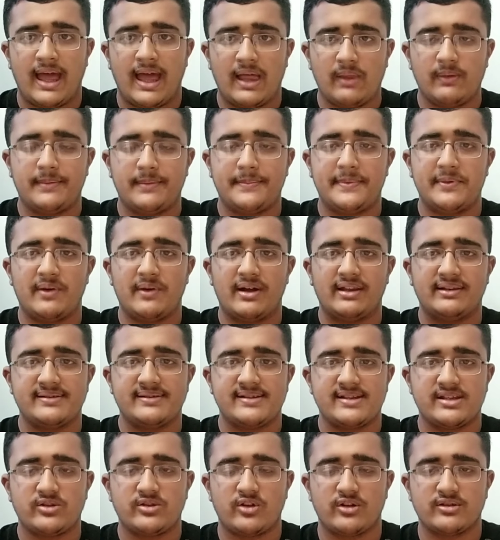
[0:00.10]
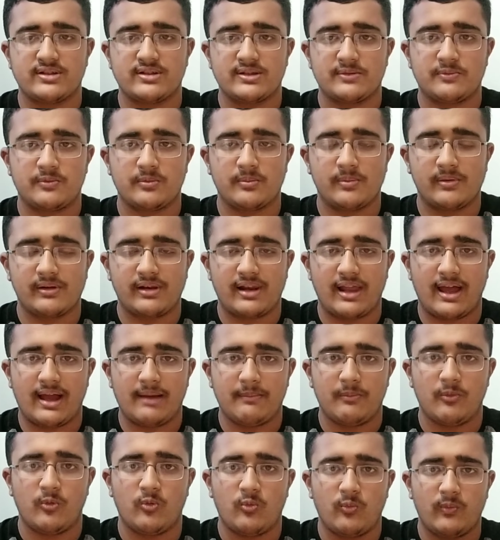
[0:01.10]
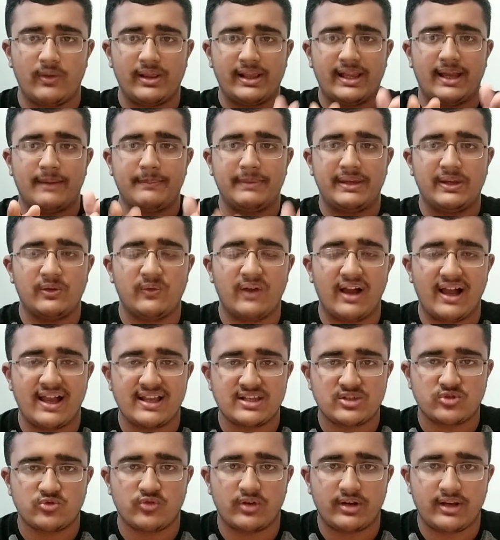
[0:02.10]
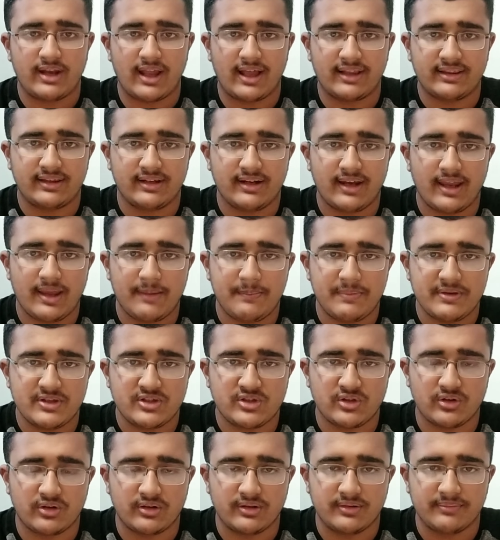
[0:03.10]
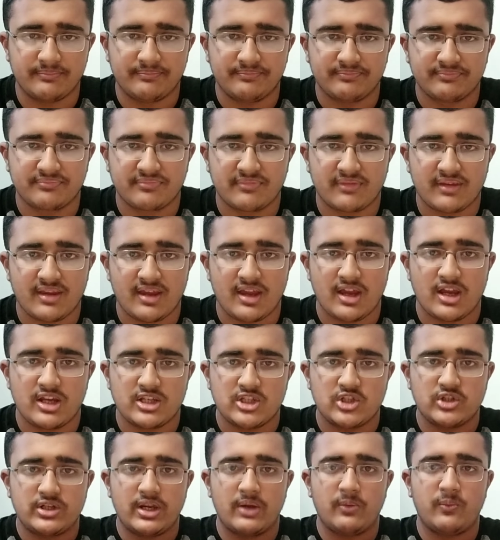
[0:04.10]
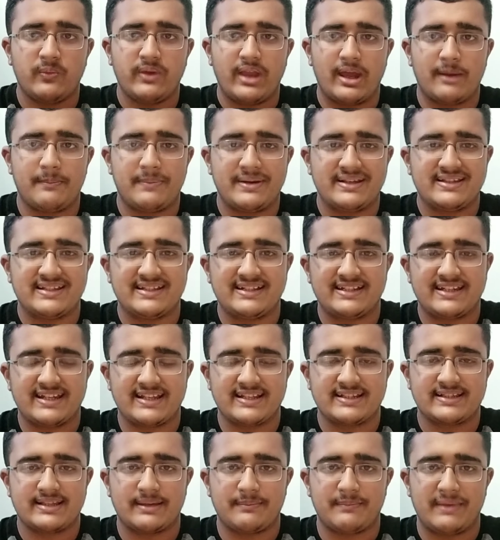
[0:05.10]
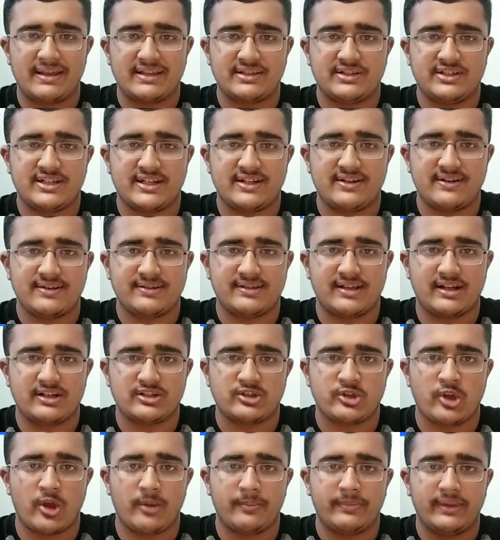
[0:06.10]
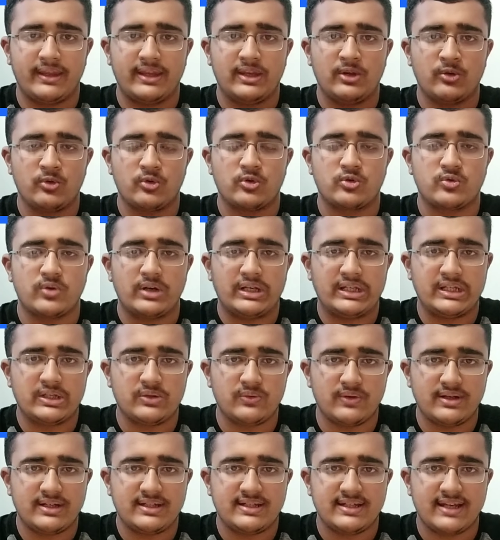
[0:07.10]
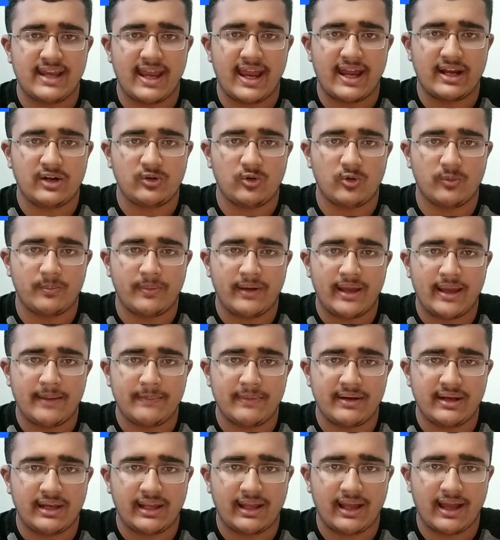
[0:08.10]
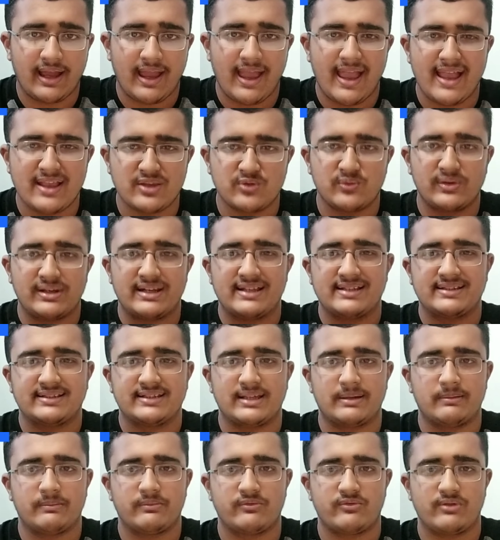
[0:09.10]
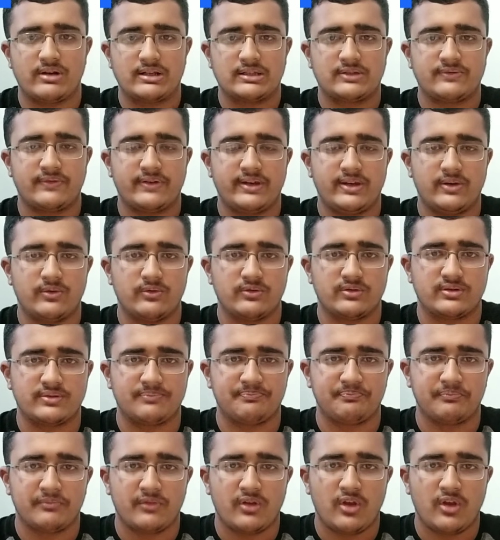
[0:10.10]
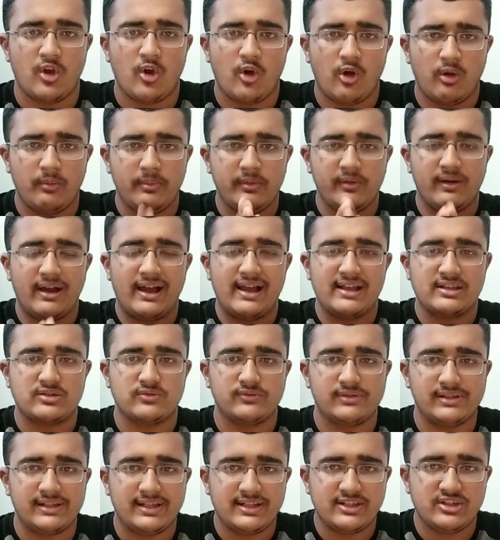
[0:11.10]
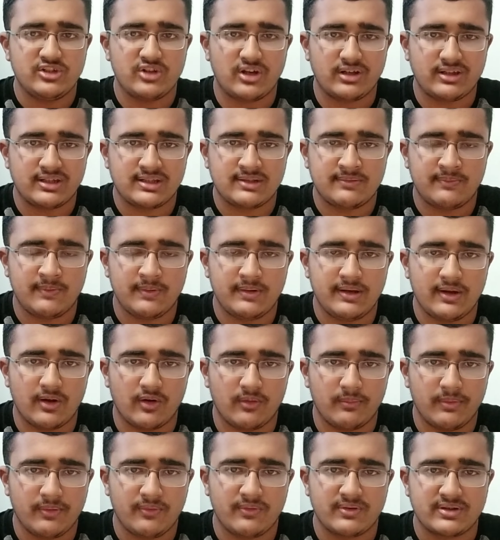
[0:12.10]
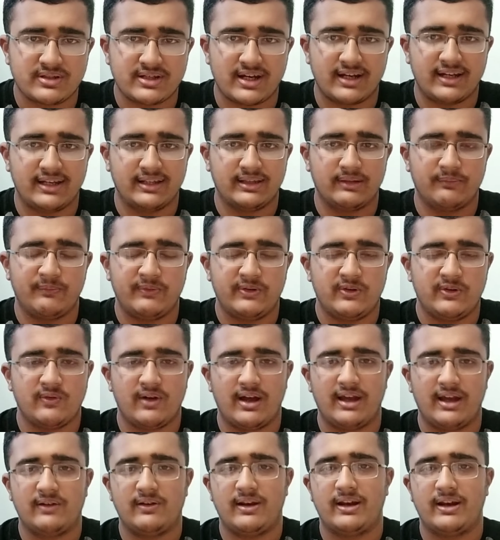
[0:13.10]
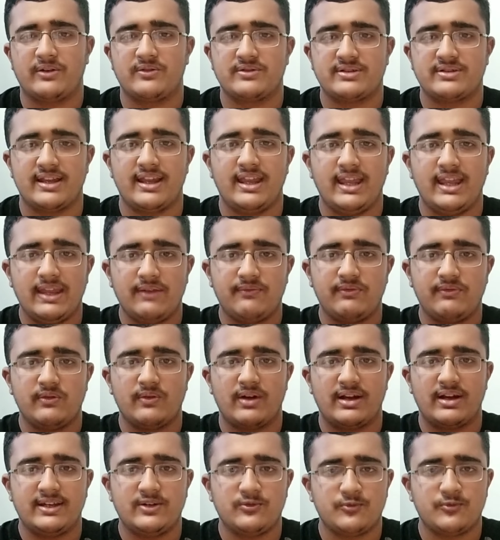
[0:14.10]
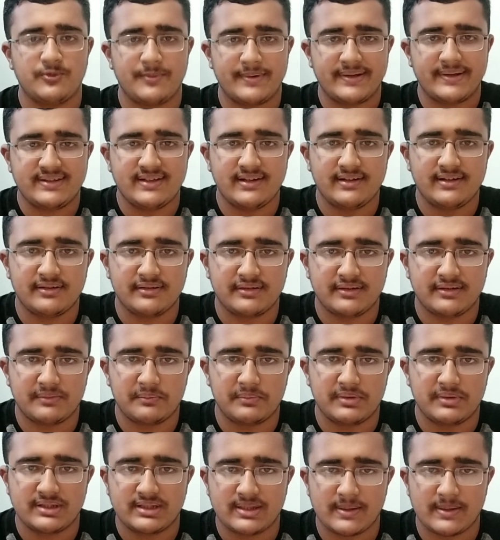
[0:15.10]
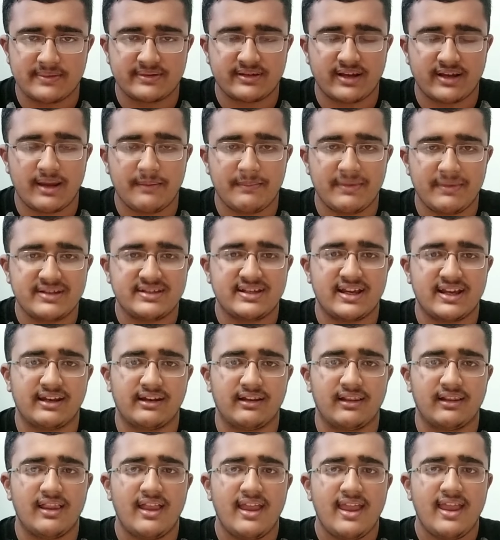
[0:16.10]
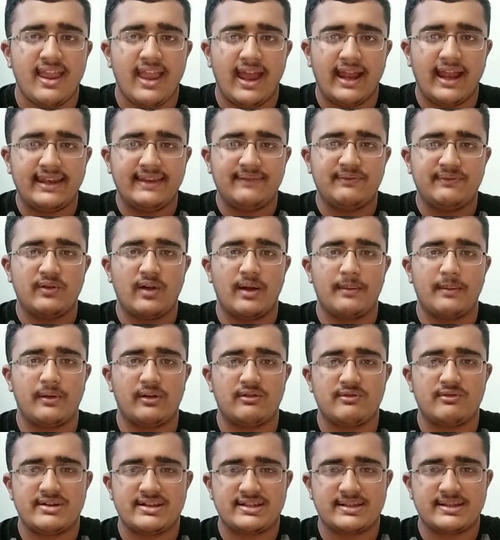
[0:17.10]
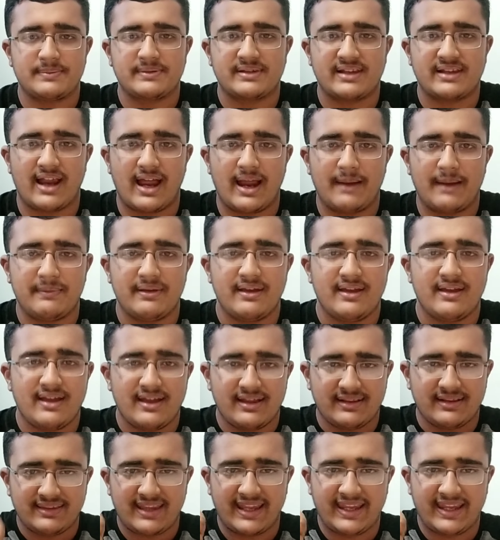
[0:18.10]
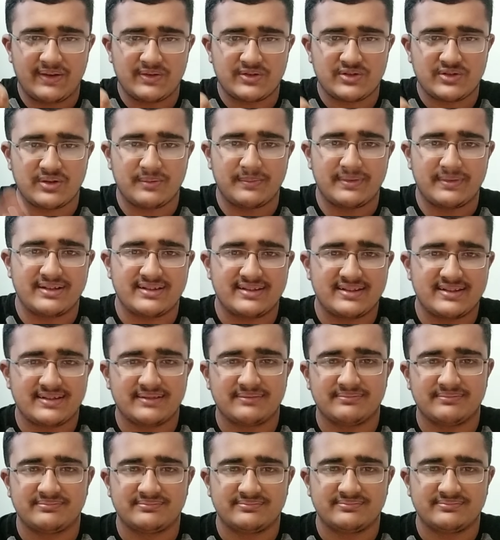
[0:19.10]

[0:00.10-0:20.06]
Hello everyone, this is Nonsense Football Club welcoming you guys to another episode. Today we are presenting some major results of the Euro 2020 and Copa America as well as some transfer news. Hope you guys will enjoy this video. Before starting the video, I'd like to say if you are new to my channel then please subscribe my channel and if you have already subscribed, thank you so much.